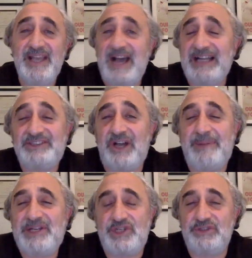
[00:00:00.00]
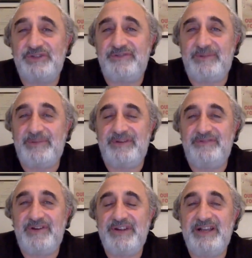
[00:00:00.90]
I taught my children from a
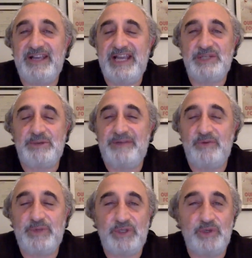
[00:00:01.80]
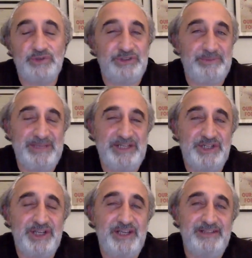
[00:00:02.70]
very young age, whenever we'd go to the
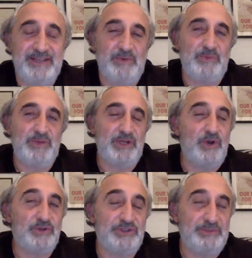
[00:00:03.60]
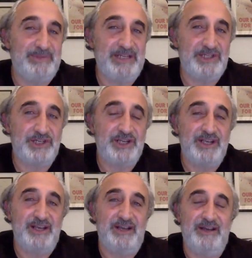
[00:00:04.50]
beach, that when we'd go to the beach,
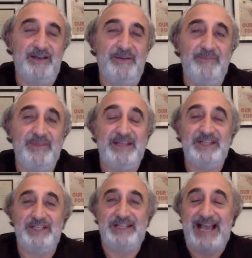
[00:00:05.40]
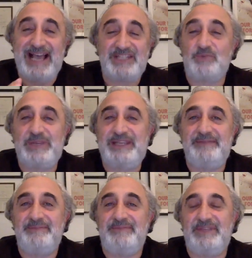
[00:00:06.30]
uh, as
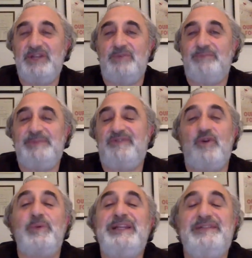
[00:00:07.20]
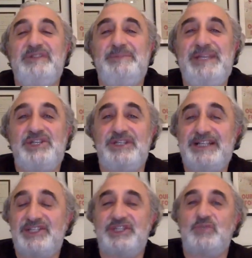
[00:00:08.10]
we you know, before we leave the beach,
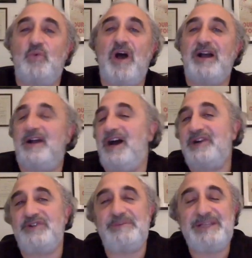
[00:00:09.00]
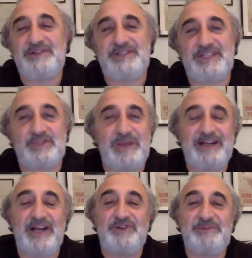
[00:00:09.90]
let's just walk 100 meters this way and
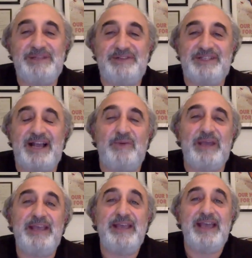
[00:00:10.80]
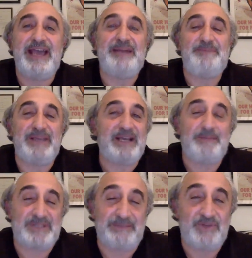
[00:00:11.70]
100 meters that way and pick
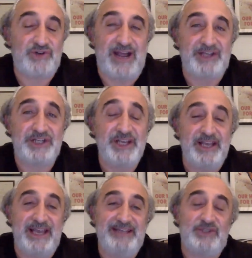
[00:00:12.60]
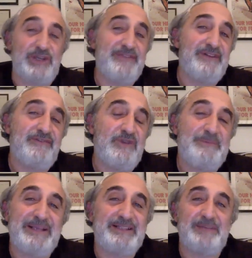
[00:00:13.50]
up some trash. And so, even if we
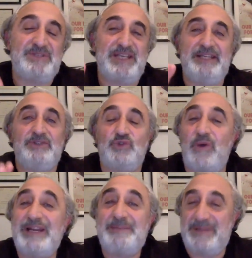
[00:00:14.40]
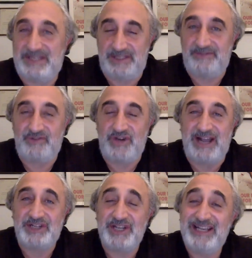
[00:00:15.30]
picked up, say, 20 pieces of
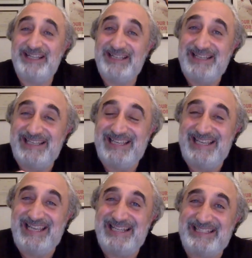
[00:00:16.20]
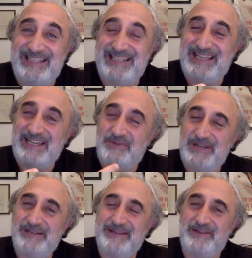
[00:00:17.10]
trash, it's an
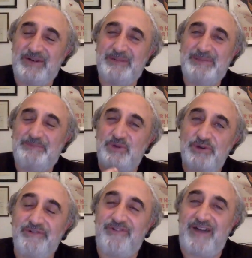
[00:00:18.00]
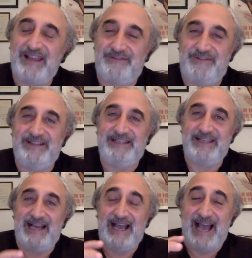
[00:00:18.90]
incre incredibly purifying
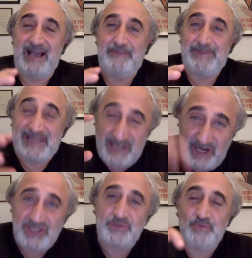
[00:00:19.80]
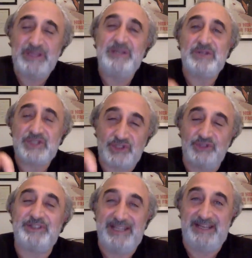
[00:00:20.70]
feeling. because we
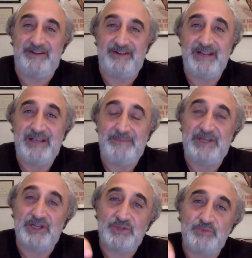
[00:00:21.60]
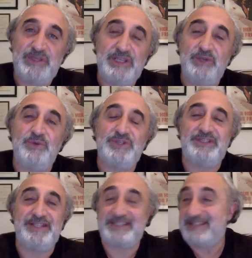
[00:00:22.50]
stood here, because we
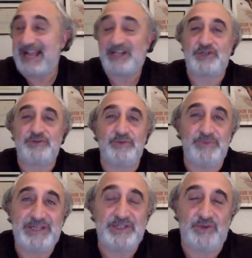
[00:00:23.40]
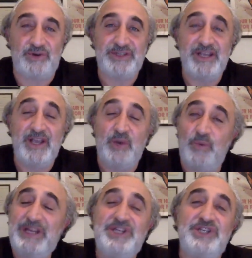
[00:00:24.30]
used this natural resource,
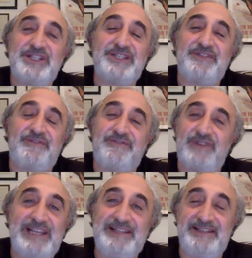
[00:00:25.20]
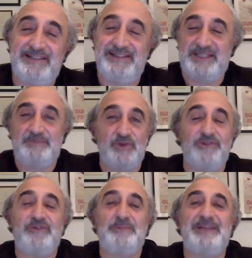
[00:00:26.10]
we just freed this
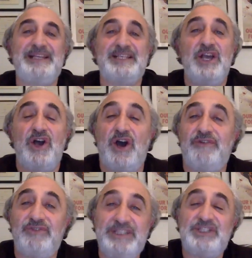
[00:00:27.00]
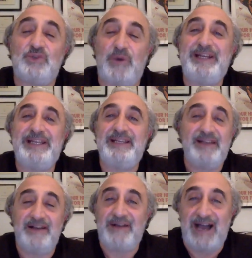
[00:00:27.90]
beautiful place of these 20
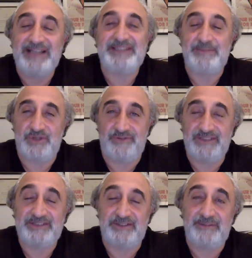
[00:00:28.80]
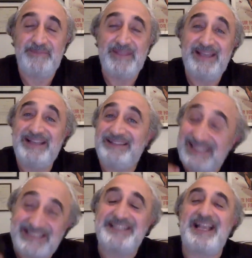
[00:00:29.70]
items of litter.
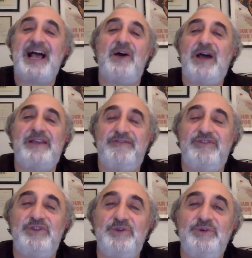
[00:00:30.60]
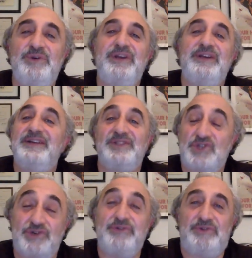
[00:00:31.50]
This is how I view
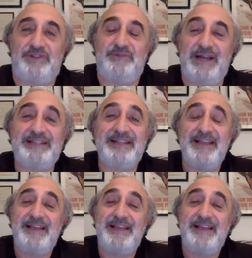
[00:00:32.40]
truth, right?